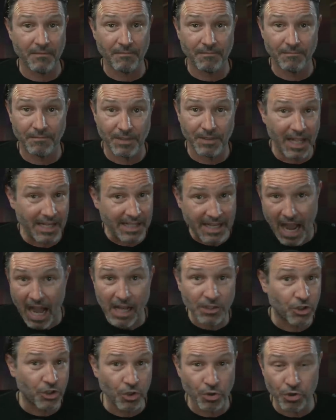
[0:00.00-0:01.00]
Let God
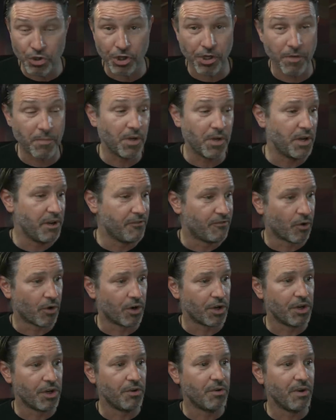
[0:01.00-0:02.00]
choose your community for
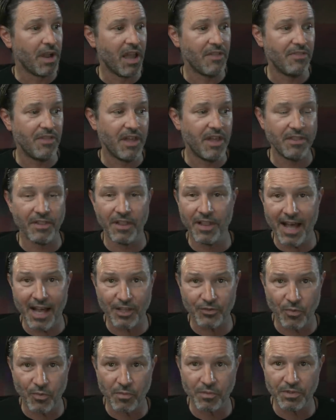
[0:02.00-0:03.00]
you. And then the last
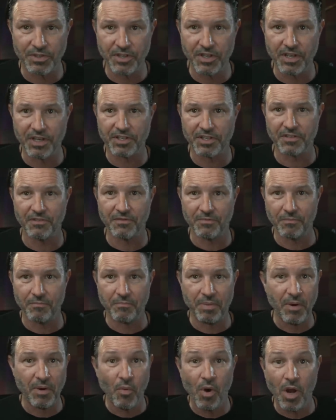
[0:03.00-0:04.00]
one was this
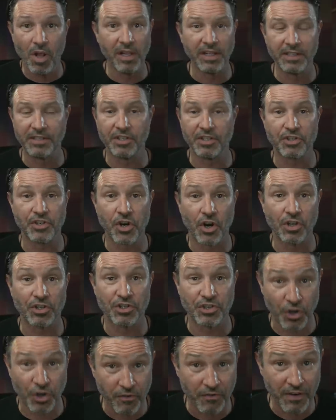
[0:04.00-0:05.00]
be willing to start
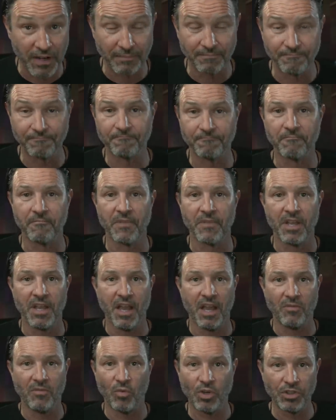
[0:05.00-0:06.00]
serving.
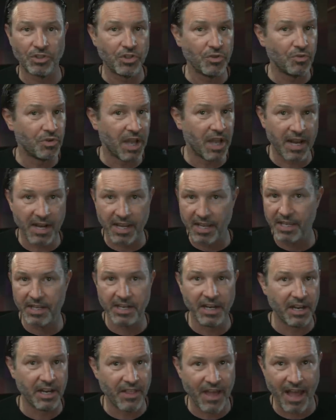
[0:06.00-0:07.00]
And once you kind of get
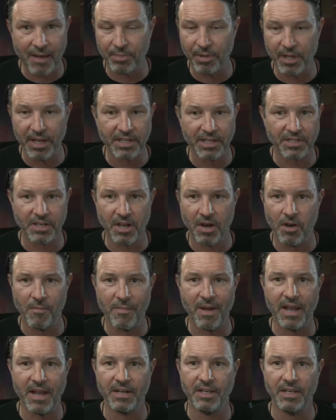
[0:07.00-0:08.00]
into that place, oh
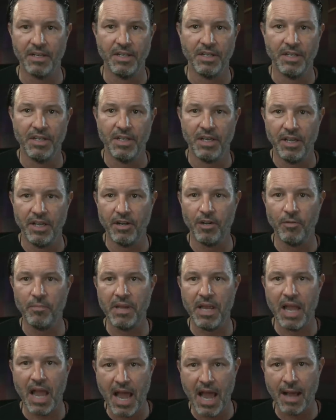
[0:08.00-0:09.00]
man, it'll be
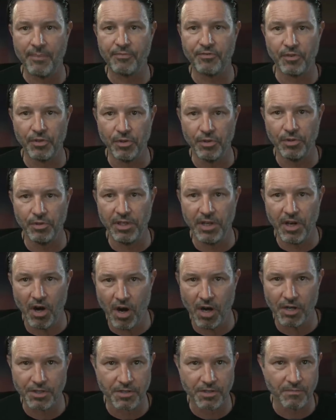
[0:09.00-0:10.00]
absolutely
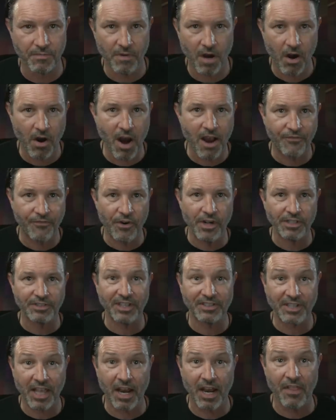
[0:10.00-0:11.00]
awesome. All right, friends, that's
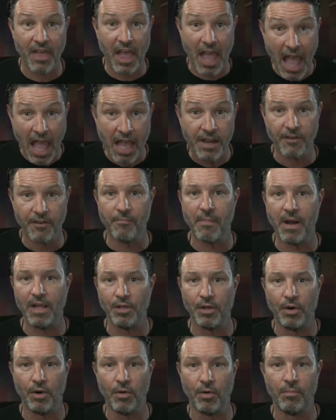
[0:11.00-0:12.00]
kind of the end of my
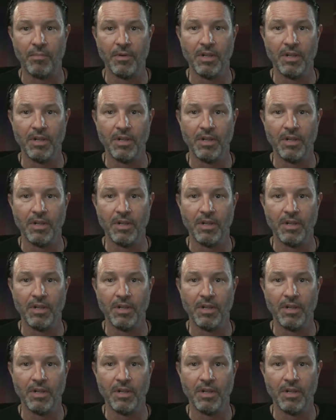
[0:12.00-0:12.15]
little